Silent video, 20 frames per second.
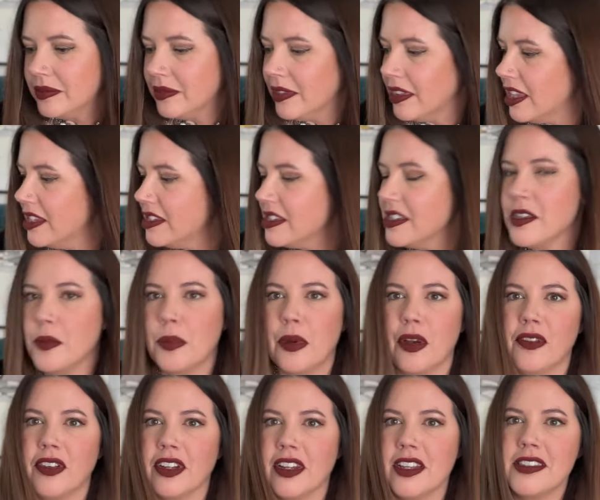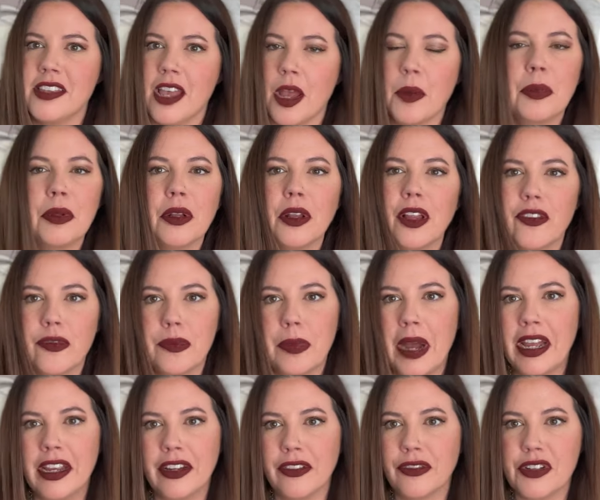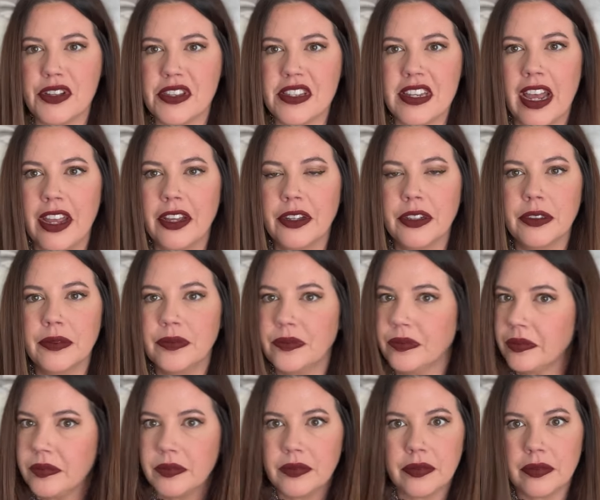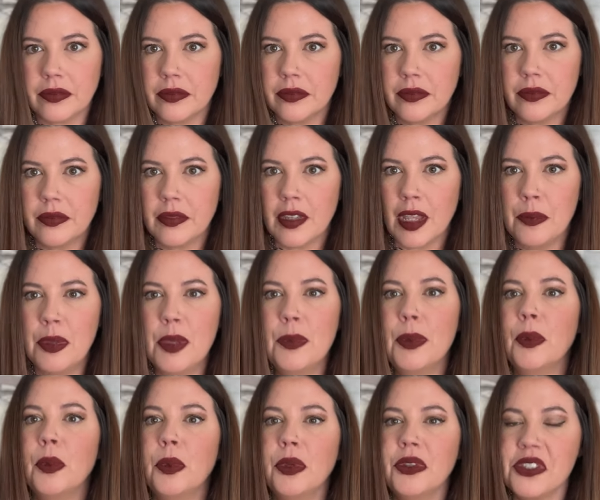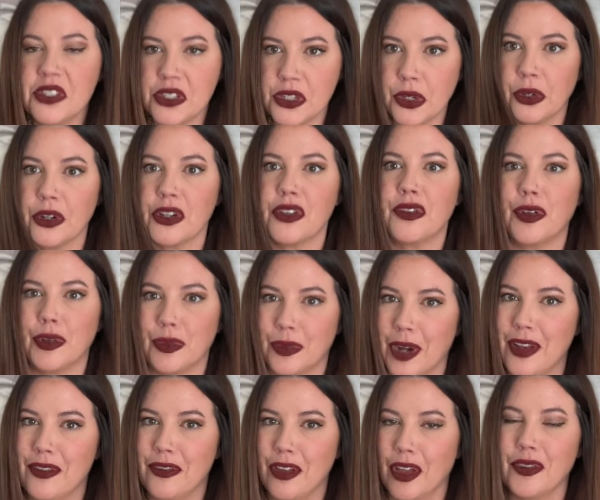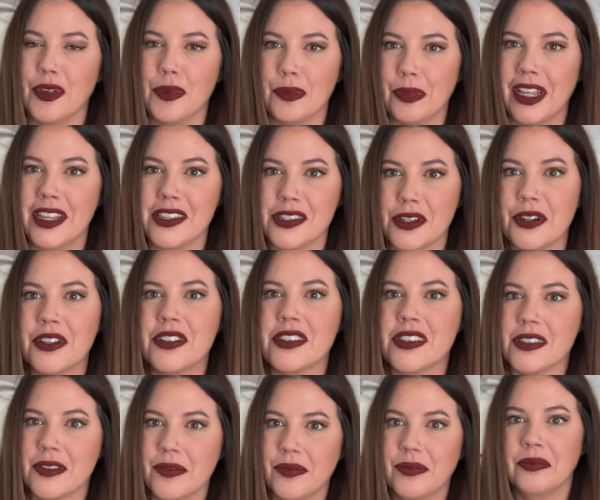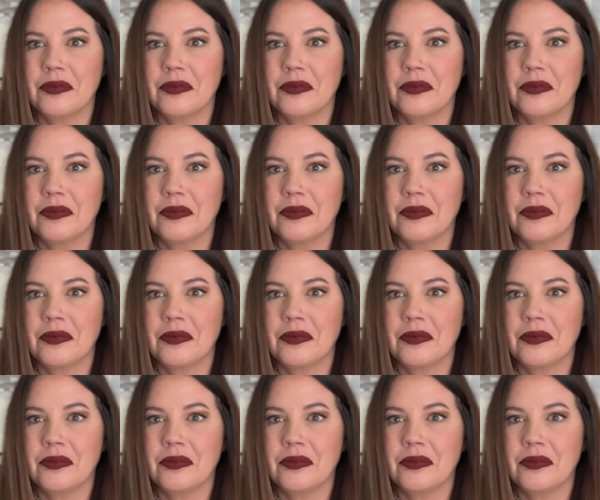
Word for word: this is a perfect example of buying for style. People will search for red velvet blazers.